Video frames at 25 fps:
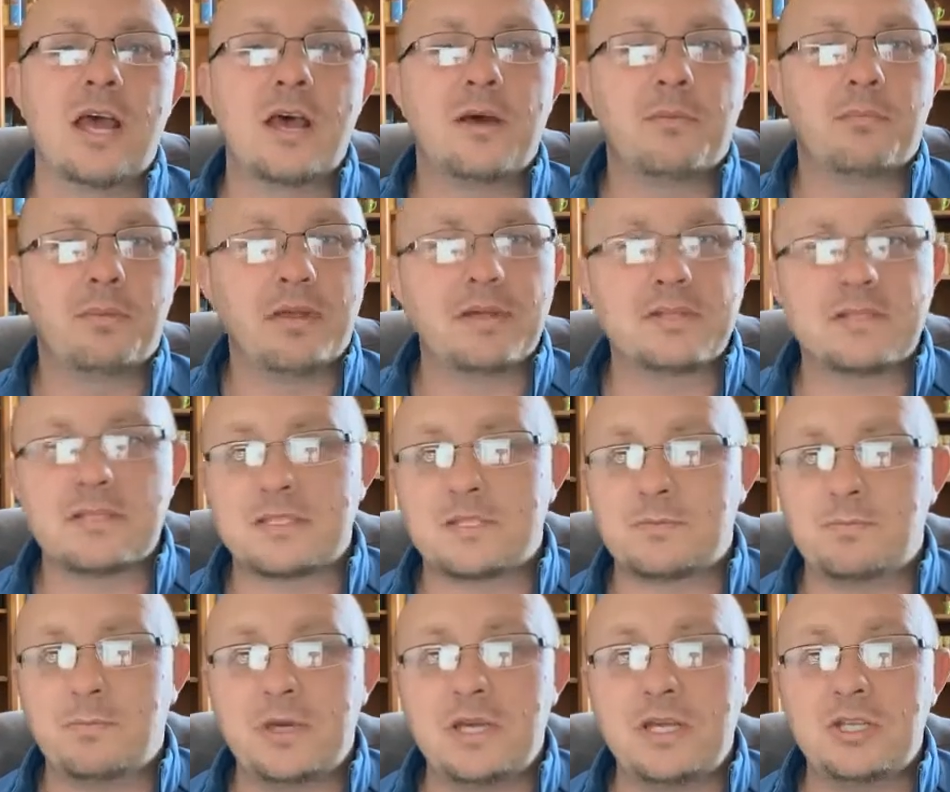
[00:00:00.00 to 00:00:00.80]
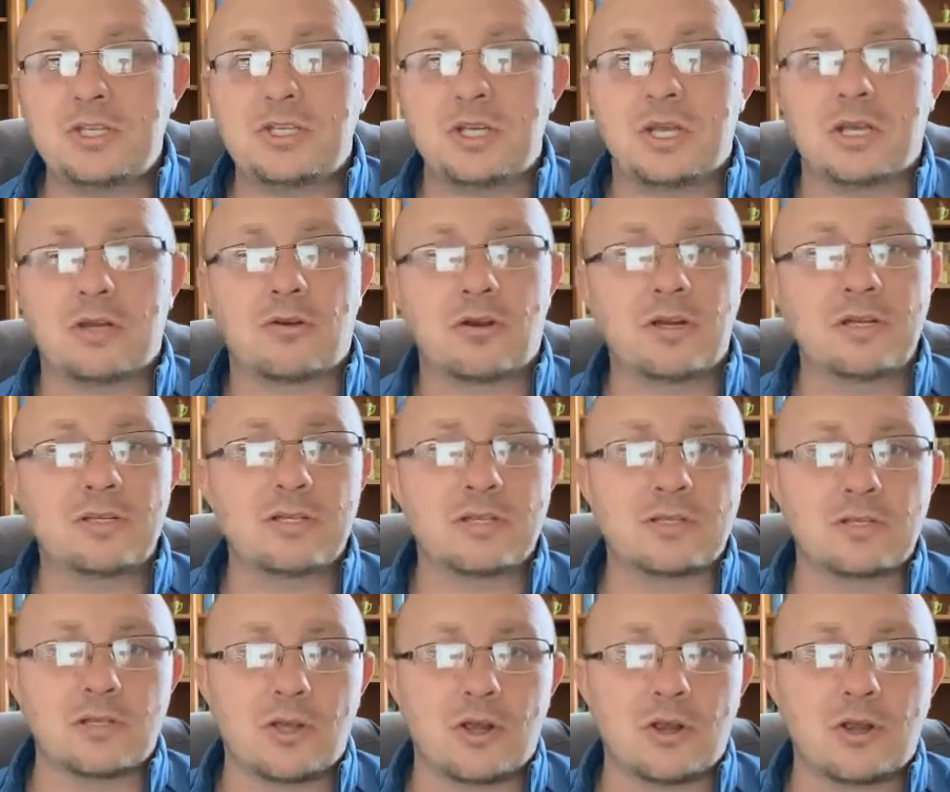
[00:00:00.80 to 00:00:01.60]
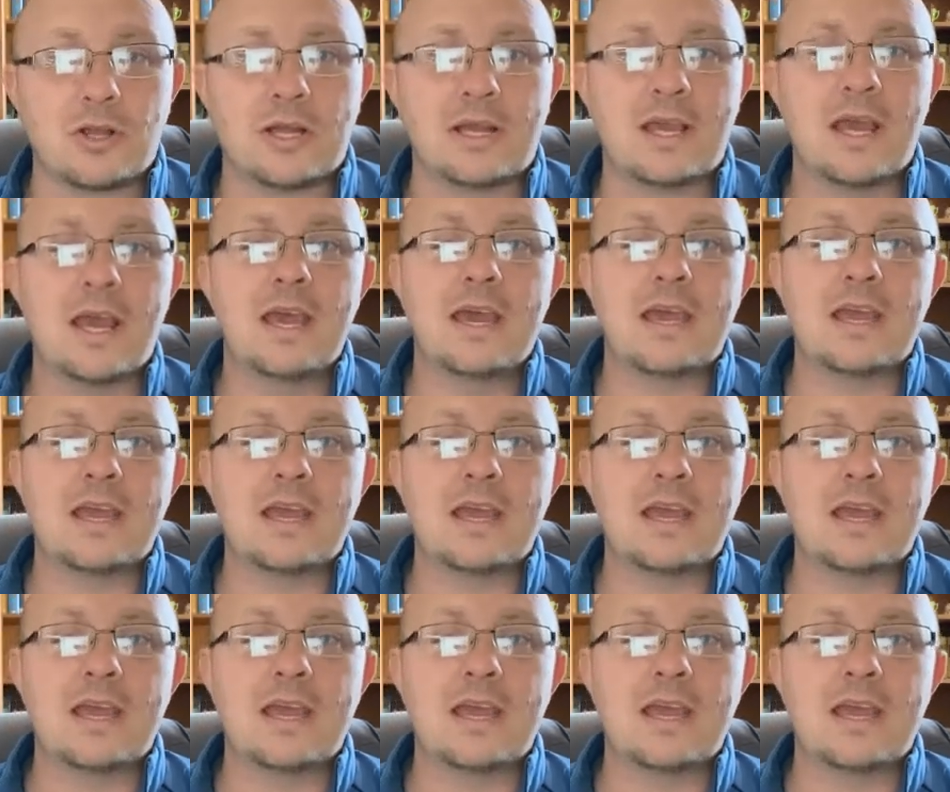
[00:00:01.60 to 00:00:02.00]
Pleasant speech increases learning.